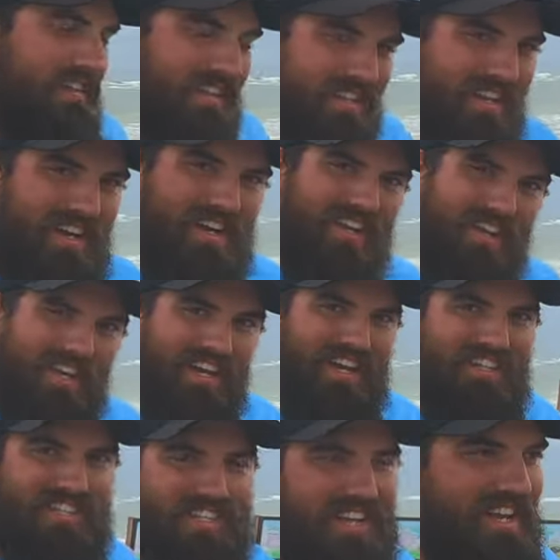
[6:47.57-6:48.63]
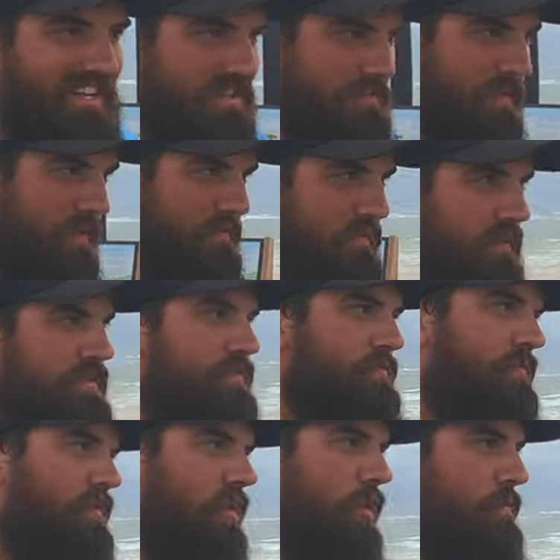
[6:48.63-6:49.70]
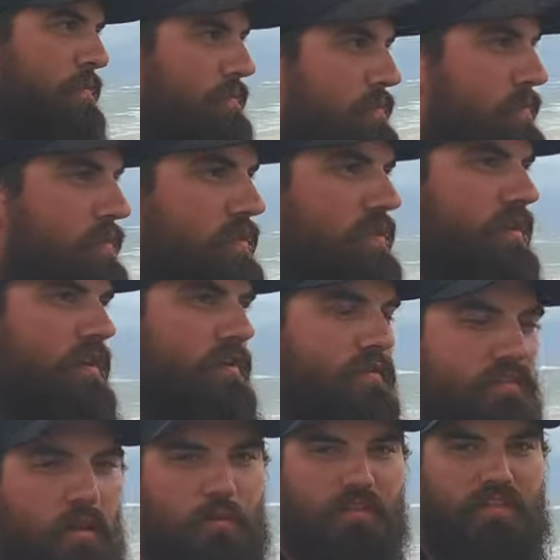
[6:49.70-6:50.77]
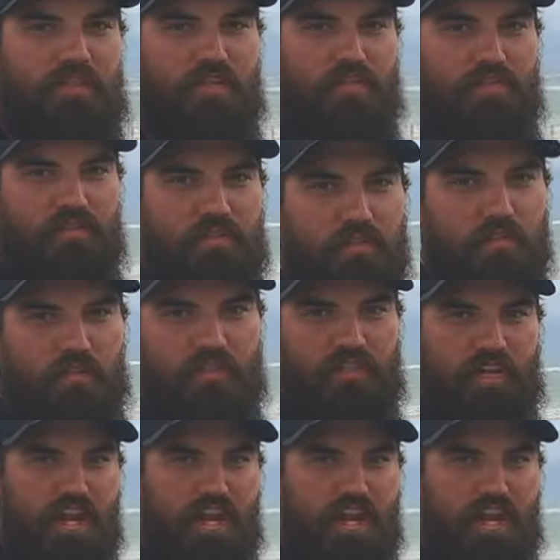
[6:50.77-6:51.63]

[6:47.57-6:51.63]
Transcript: Did not catch as many fish as we were hoping for. I was hoping to see a school of